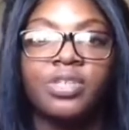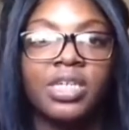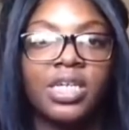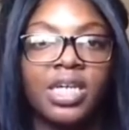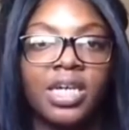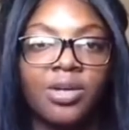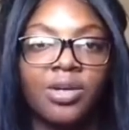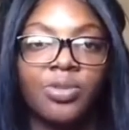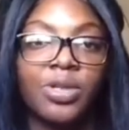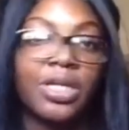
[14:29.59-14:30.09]

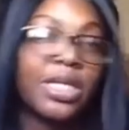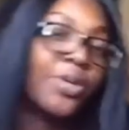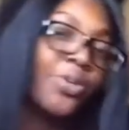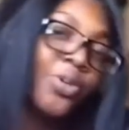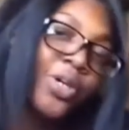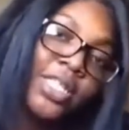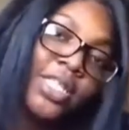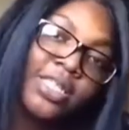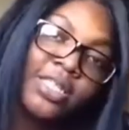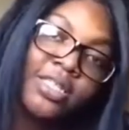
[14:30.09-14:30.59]
And when he
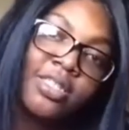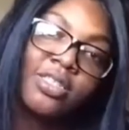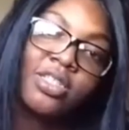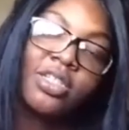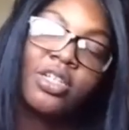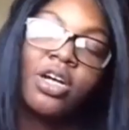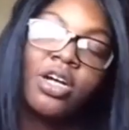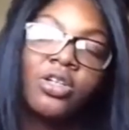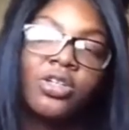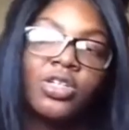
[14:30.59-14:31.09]
went, the
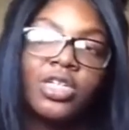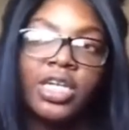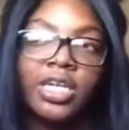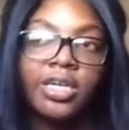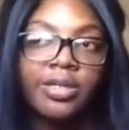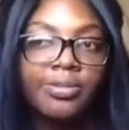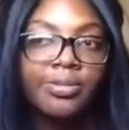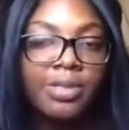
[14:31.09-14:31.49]
doctor came